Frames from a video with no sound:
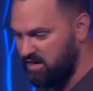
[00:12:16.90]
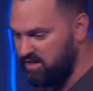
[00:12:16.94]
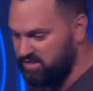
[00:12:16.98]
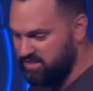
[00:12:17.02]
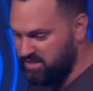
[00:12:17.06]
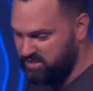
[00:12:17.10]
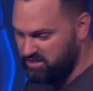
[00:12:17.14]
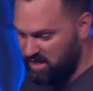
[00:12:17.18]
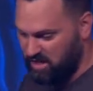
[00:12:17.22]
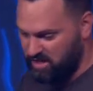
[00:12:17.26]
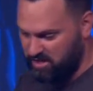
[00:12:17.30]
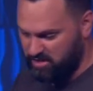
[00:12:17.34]
as
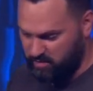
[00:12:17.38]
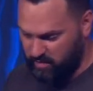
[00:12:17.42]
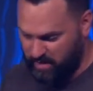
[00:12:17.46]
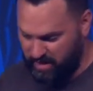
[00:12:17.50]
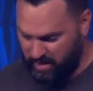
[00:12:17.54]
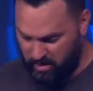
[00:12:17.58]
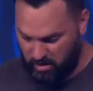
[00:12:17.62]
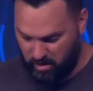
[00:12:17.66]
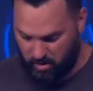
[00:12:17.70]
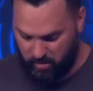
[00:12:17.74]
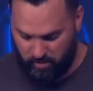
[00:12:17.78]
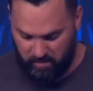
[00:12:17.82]
he's on his way
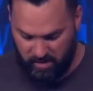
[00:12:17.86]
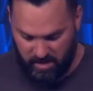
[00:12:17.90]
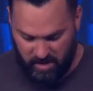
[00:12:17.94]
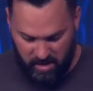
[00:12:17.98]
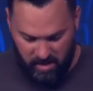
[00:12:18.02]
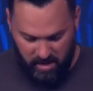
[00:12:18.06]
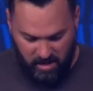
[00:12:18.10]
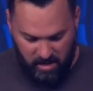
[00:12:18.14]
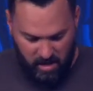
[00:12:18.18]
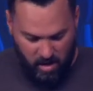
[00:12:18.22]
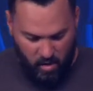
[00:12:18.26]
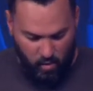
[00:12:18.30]
home.
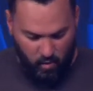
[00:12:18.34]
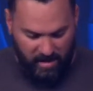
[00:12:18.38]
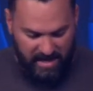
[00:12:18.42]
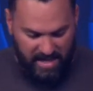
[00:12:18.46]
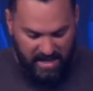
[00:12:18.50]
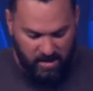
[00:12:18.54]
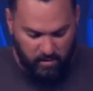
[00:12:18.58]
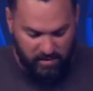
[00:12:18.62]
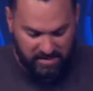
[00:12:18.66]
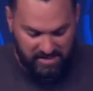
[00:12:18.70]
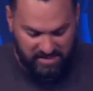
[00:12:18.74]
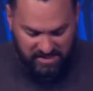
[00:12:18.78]
When
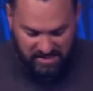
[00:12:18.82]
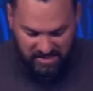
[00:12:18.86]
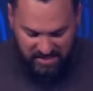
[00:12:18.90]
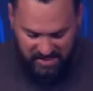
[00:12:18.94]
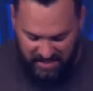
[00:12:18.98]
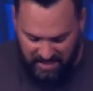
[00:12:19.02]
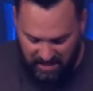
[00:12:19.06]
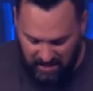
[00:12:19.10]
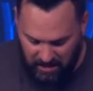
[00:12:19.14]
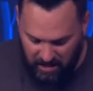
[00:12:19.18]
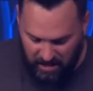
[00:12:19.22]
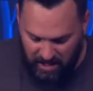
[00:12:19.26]
he was
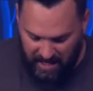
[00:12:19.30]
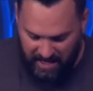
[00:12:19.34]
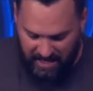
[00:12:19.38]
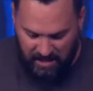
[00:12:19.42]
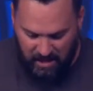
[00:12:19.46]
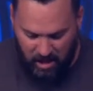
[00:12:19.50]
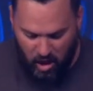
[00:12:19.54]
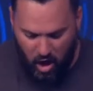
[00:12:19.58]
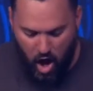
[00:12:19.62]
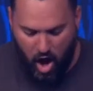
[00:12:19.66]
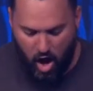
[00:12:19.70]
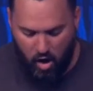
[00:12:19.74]
still a
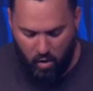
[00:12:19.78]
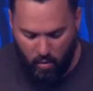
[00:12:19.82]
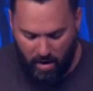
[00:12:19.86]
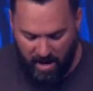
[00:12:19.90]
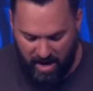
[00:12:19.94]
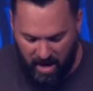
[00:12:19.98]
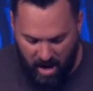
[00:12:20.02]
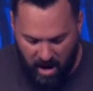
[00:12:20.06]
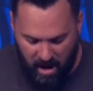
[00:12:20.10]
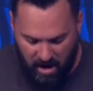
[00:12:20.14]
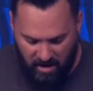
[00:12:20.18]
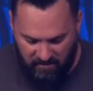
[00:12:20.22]
long
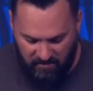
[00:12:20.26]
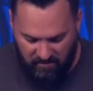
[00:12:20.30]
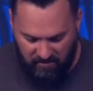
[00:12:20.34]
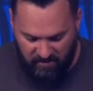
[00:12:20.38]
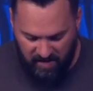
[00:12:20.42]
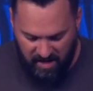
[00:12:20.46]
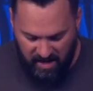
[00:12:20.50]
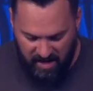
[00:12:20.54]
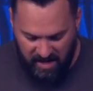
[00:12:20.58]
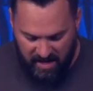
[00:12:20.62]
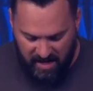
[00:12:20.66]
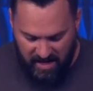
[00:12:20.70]
way
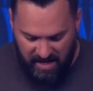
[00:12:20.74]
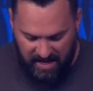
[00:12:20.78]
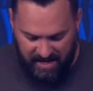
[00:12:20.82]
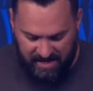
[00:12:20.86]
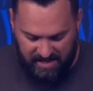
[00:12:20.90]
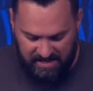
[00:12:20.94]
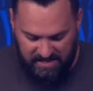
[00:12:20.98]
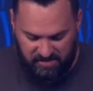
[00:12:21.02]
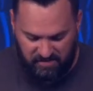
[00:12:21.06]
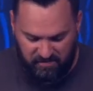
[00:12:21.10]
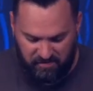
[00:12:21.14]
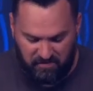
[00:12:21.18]
off,
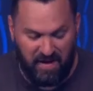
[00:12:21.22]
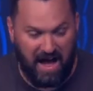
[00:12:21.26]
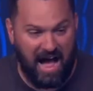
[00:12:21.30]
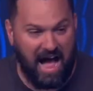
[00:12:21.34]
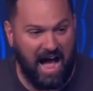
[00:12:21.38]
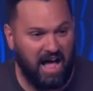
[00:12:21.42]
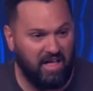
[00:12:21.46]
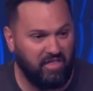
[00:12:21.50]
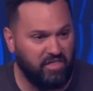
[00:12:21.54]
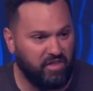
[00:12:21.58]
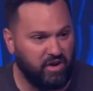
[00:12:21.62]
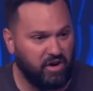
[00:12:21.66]
his
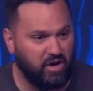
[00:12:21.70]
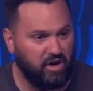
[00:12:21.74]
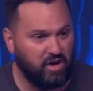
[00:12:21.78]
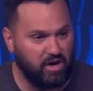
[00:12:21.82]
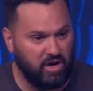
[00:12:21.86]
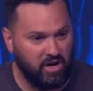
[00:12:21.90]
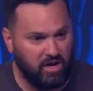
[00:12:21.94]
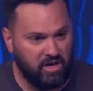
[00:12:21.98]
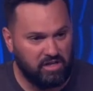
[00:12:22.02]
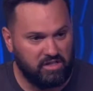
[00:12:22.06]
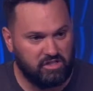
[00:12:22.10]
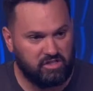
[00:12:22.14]

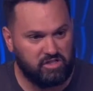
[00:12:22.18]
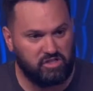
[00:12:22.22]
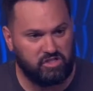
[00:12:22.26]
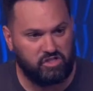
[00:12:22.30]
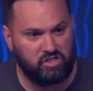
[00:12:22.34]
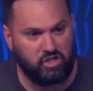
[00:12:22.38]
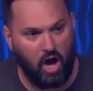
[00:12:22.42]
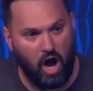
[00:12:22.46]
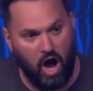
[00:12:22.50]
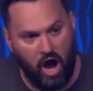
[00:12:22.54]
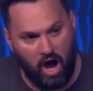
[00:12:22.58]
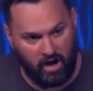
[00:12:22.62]
father
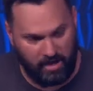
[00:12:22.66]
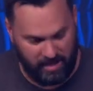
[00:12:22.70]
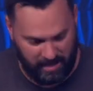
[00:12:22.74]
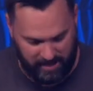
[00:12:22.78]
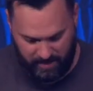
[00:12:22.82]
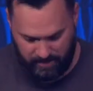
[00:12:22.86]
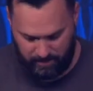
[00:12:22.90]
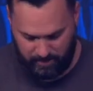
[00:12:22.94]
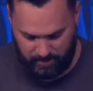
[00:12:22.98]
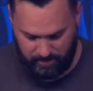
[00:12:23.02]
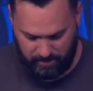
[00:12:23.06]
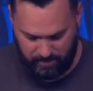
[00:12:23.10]
saw
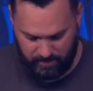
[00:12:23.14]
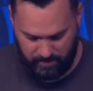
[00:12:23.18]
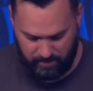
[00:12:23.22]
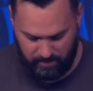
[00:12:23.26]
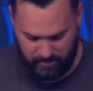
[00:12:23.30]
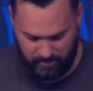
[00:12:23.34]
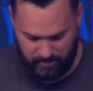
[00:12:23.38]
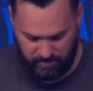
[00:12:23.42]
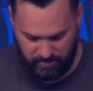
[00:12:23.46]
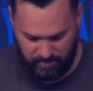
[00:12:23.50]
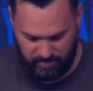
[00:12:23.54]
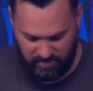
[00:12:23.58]
him.
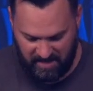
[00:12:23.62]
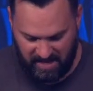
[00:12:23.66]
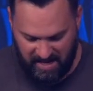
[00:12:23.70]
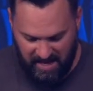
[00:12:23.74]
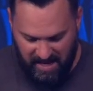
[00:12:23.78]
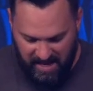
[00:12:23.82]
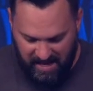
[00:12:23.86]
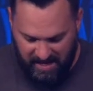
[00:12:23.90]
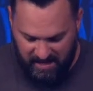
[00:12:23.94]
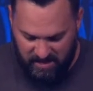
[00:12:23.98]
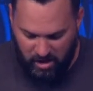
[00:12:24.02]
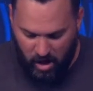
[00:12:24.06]

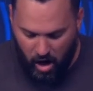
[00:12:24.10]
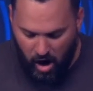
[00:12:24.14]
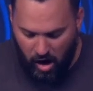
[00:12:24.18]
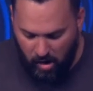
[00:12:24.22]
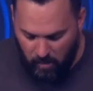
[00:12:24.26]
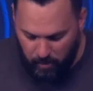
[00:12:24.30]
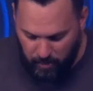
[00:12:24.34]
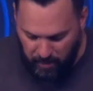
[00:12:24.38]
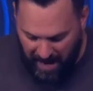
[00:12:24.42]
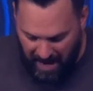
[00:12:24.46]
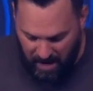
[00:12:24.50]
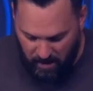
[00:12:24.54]
His
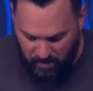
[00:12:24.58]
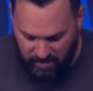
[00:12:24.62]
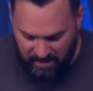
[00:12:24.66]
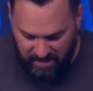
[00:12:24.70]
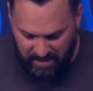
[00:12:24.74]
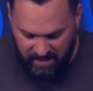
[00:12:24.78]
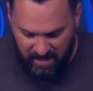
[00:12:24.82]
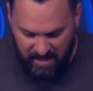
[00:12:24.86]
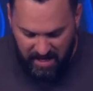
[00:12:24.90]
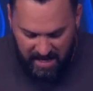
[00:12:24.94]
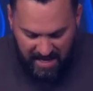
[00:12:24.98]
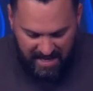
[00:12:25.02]
heart
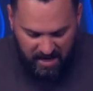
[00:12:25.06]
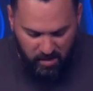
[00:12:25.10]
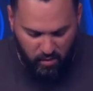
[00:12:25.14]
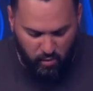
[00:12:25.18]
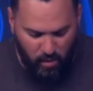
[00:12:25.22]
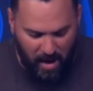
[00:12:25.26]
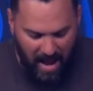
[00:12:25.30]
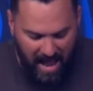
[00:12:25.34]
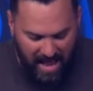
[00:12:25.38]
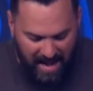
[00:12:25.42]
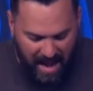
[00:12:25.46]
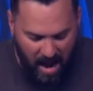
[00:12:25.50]
pounding, he
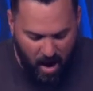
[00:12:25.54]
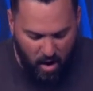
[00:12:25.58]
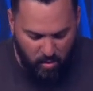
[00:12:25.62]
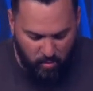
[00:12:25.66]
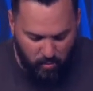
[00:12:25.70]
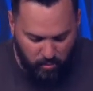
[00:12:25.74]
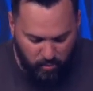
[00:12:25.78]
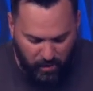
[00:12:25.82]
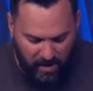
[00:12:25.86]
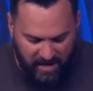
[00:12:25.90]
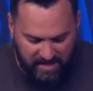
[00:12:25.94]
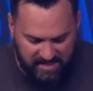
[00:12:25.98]
ran out,
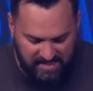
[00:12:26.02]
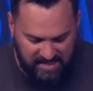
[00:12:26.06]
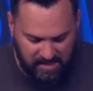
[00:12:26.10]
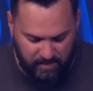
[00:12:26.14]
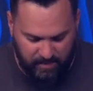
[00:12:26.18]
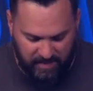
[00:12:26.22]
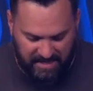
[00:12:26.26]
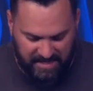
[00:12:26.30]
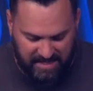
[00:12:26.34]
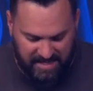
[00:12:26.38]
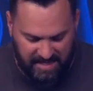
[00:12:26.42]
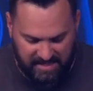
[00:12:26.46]
embraced
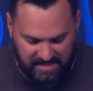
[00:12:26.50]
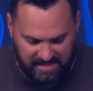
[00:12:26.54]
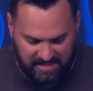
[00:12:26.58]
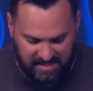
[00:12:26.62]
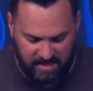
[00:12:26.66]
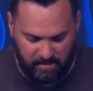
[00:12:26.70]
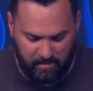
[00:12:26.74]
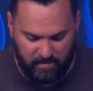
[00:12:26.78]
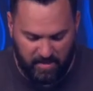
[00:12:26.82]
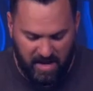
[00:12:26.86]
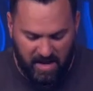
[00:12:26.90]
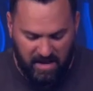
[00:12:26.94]
him, and kissed
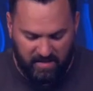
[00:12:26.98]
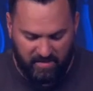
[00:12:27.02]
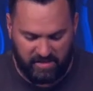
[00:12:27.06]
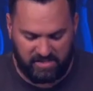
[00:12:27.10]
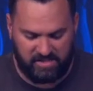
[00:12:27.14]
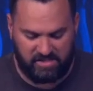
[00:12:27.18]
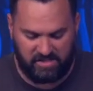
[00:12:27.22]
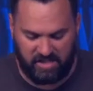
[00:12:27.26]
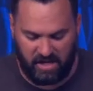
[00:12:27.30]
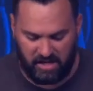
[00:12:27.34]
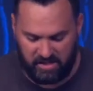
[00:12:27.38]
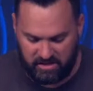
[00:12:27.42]
him. The
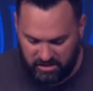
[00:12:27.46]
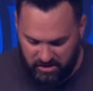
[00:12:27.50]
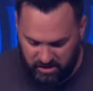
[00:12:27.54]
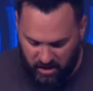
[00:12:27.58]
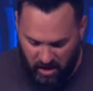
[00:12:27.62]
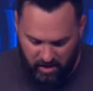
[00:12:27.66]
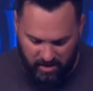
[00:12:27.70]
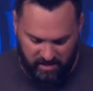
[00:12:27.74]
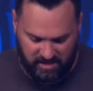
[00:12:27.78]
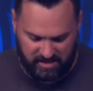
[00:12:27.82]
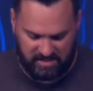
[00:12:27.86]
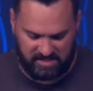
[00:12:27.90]
son
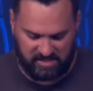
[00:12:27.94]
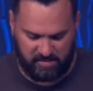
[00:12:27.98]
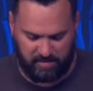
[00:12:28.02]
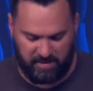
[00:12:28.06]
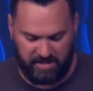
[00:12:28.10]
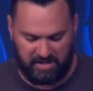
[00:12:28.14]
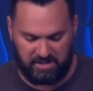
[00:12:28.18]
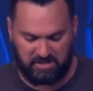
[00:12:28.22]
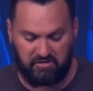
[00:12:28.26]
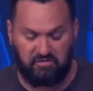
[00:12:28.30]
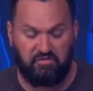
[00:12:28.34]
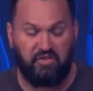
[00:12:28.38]
started his
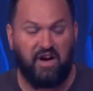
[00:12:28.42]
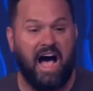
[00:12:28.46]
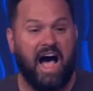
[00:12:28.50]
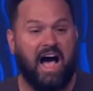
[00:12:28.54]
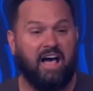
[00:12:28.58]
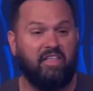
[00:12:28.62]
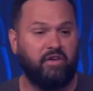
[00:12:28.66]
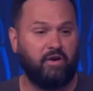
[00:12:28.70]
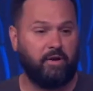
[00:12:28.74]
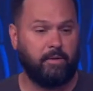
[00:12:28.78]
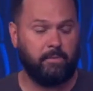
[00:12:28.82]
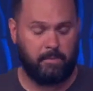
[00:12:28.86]
speech.
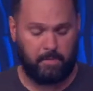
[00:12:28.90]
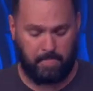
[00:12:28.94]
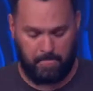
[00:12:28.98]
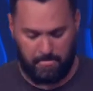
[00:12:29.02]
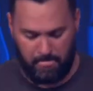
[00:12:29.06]
Father,